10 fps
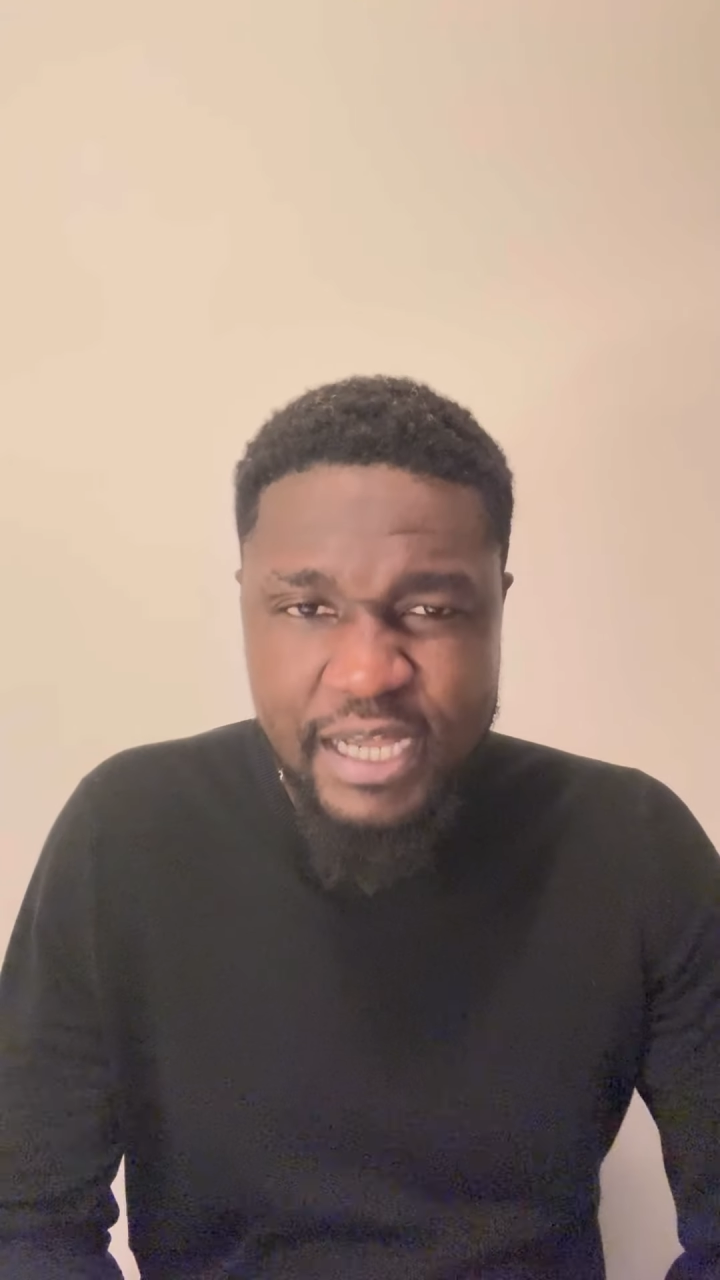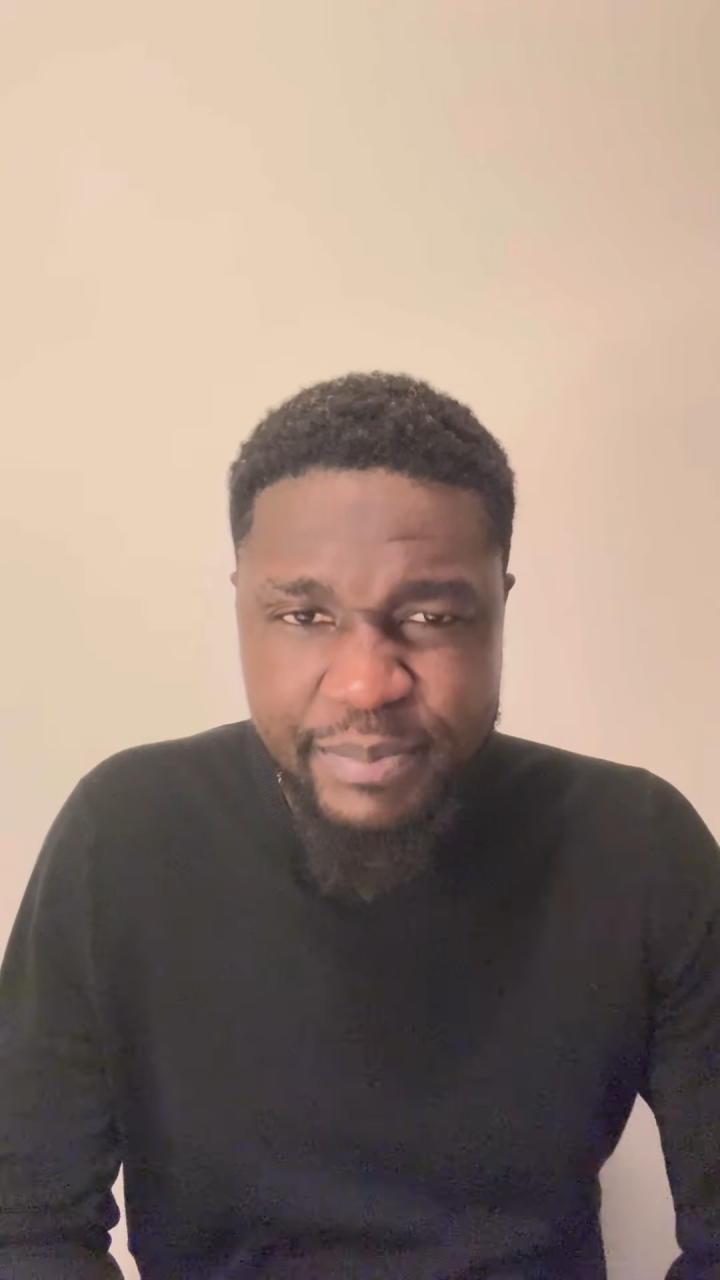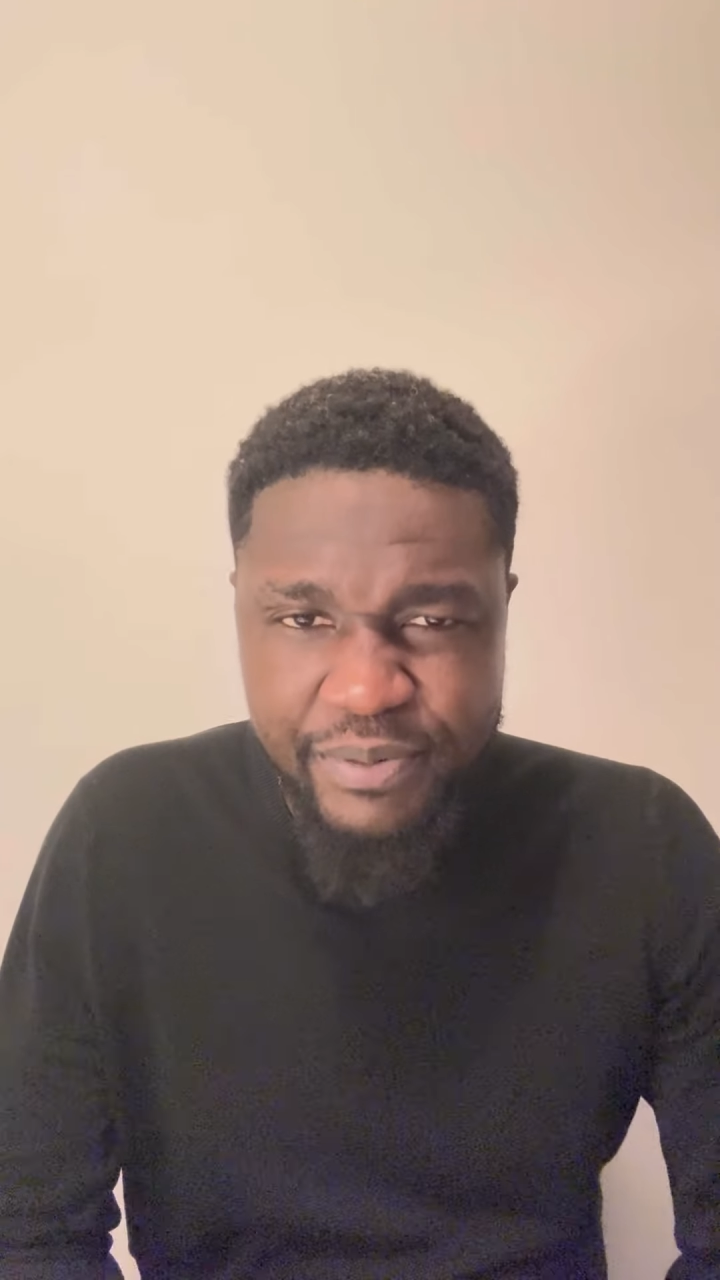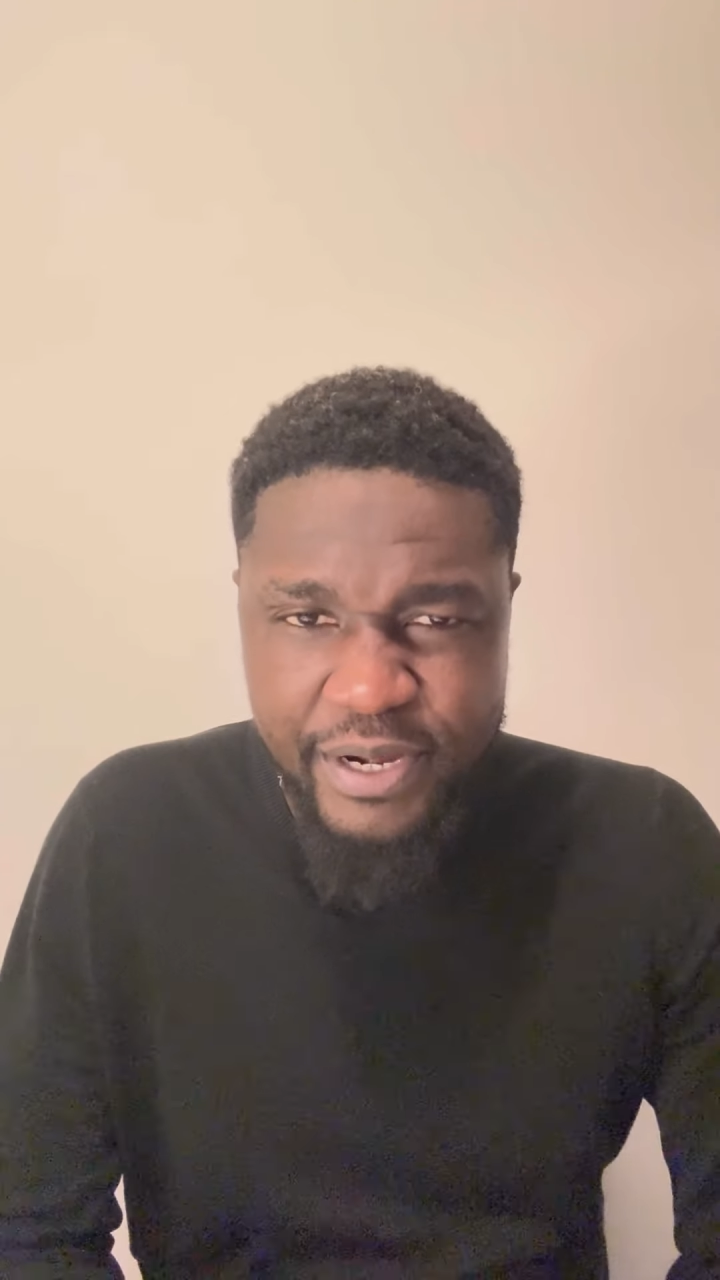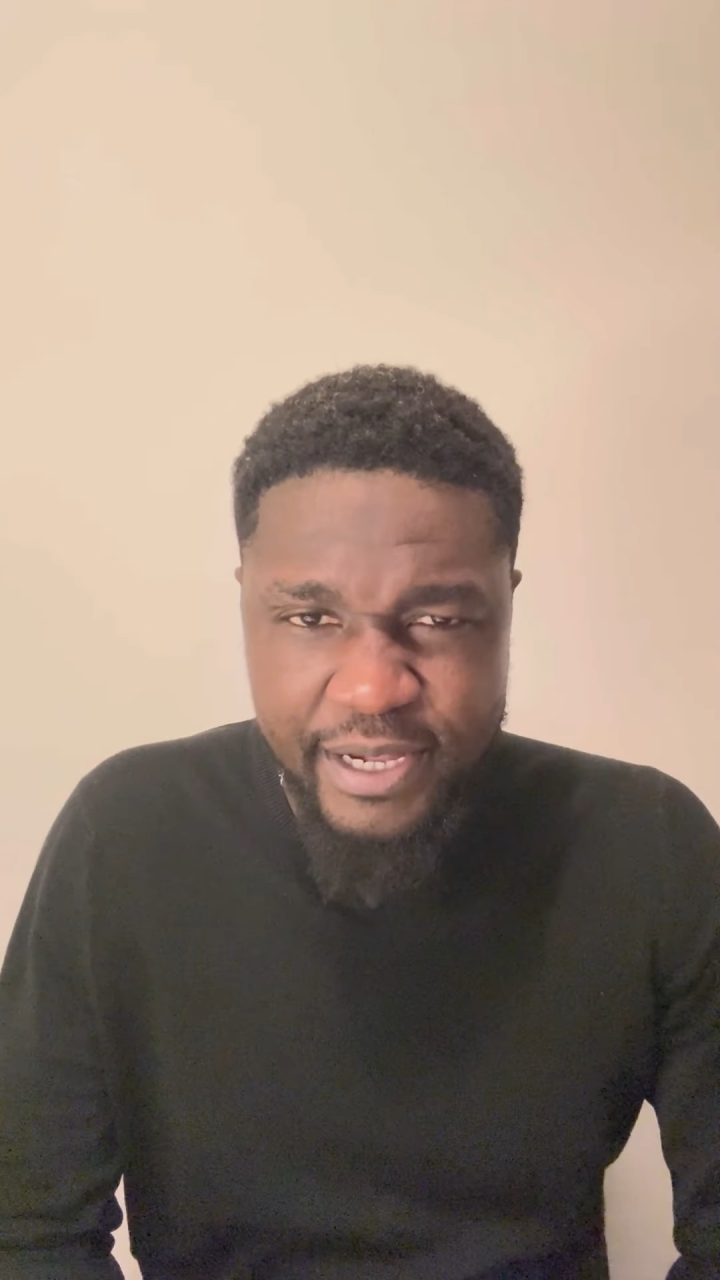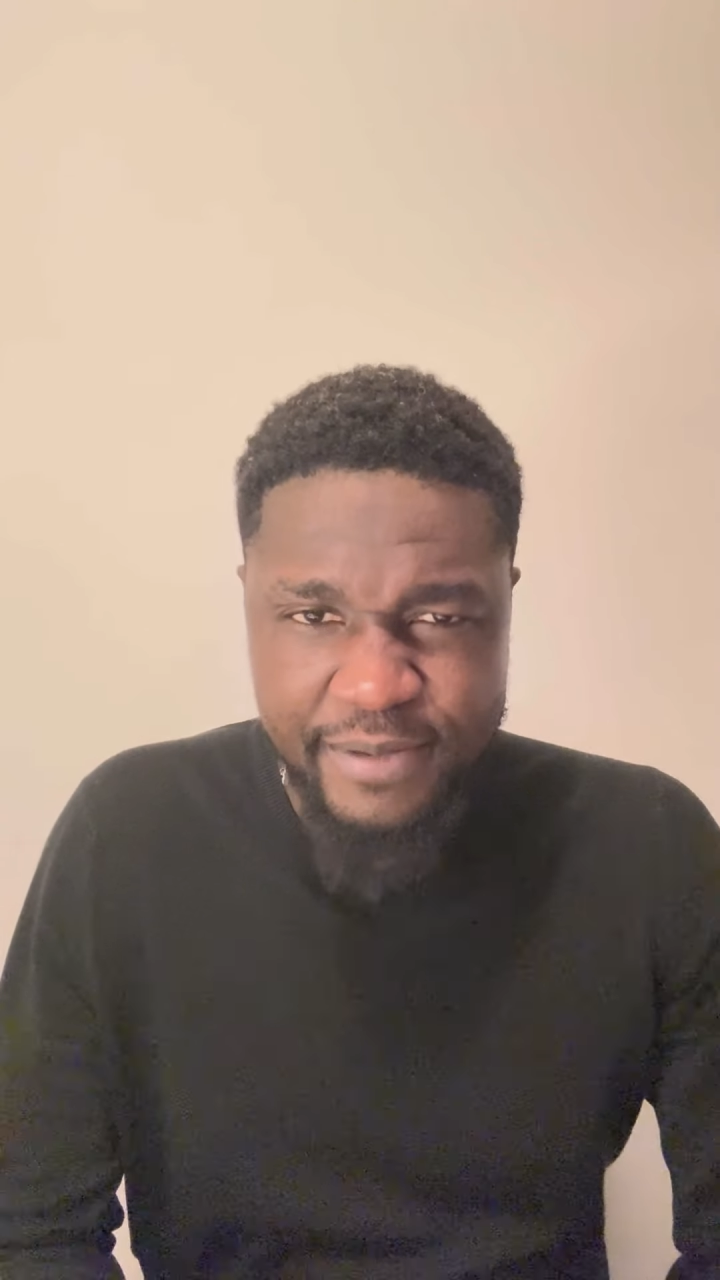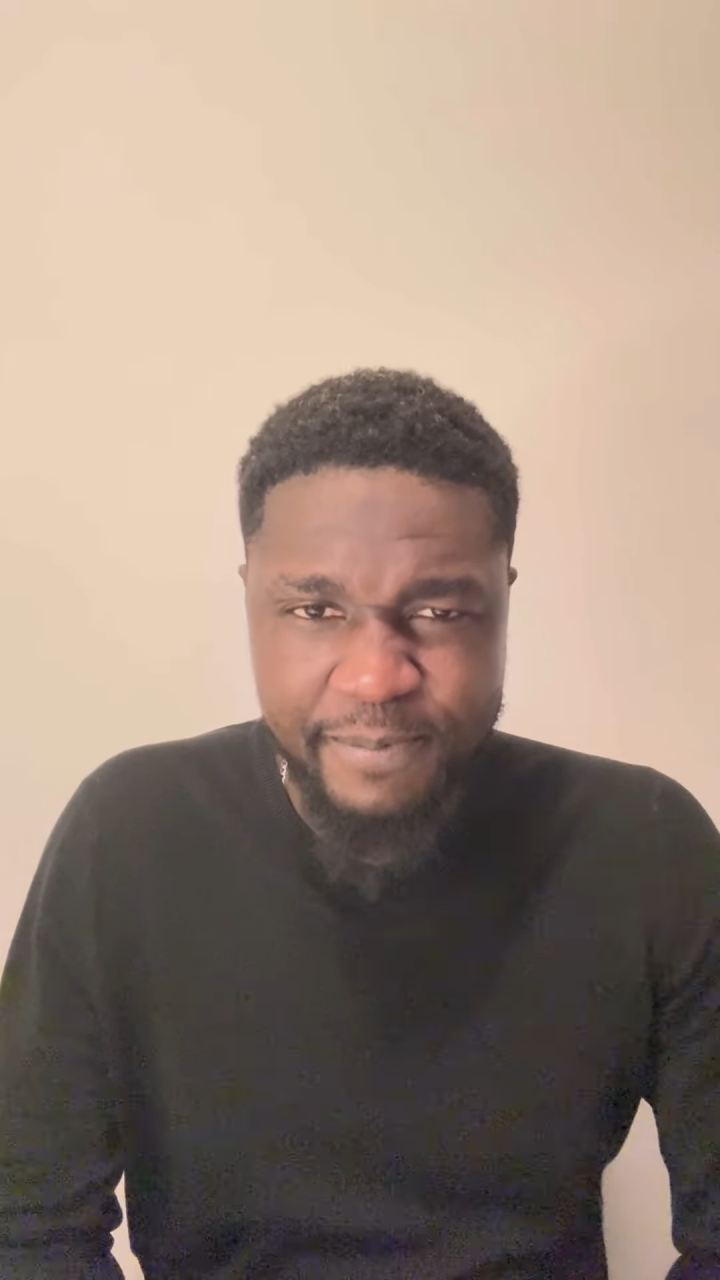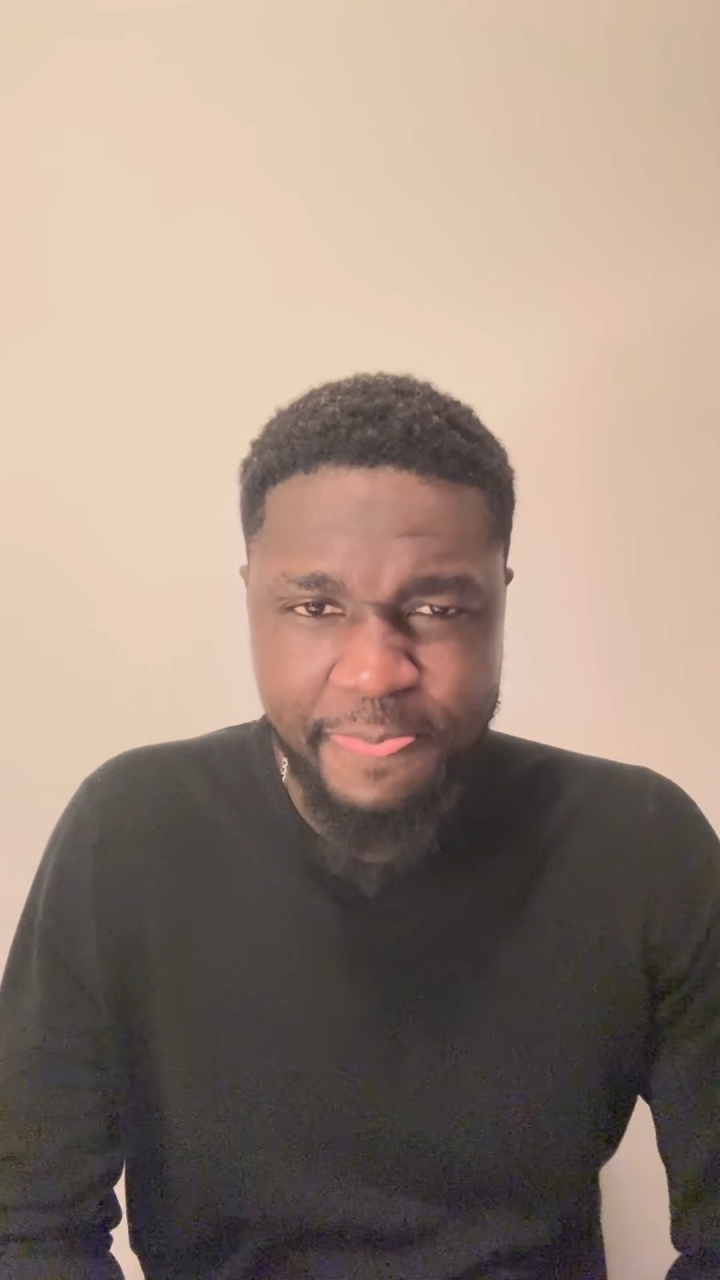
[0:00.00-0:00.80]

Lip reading: their prayer,